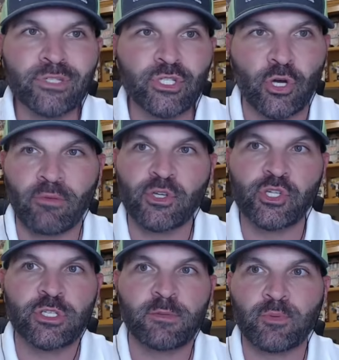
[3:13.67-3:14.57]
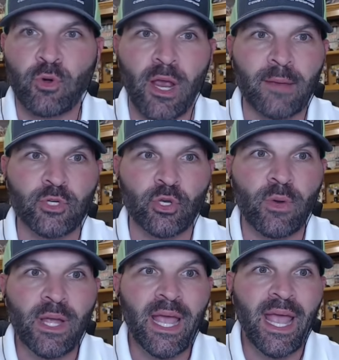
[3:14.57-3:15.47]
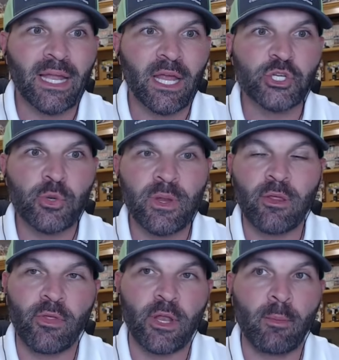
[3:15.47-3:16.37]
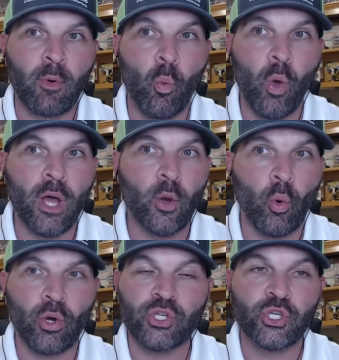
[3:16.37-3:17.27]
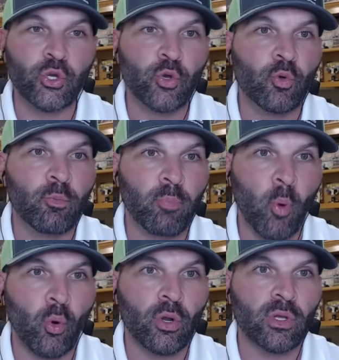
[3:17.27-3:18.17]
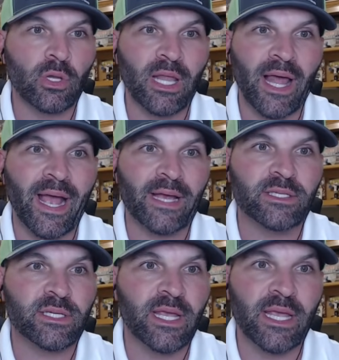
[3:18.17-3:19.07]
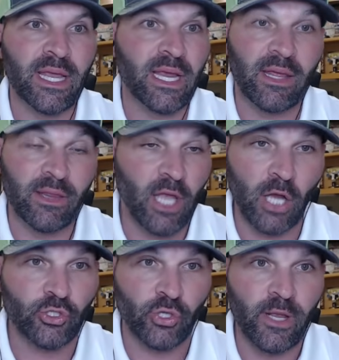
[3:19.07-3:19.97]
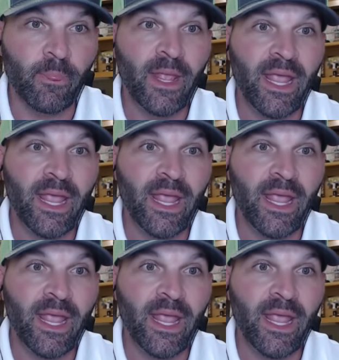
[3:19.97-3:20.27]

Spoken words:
service you subscribe to, LSU either the number 1 or 2 portal class in the country,